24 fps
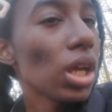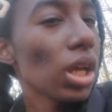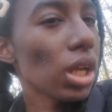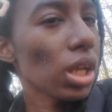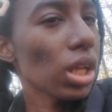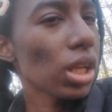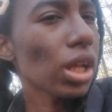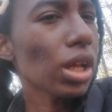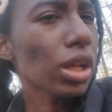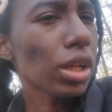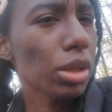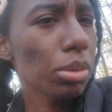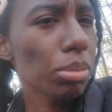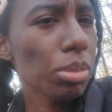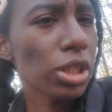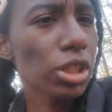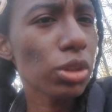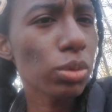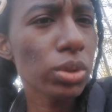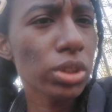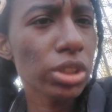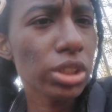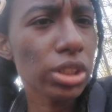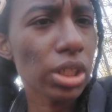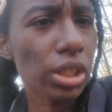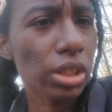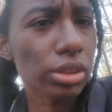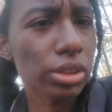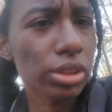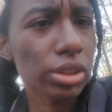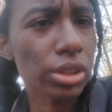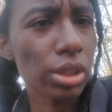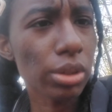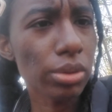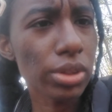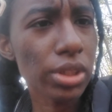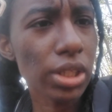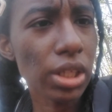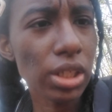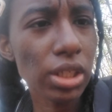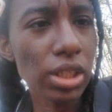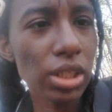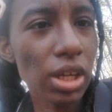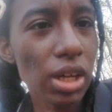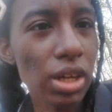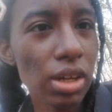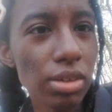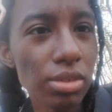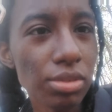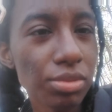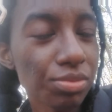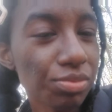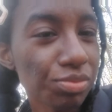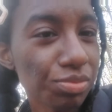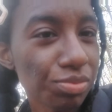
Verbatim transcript: and I'll get back with y'all. So, thank y'all.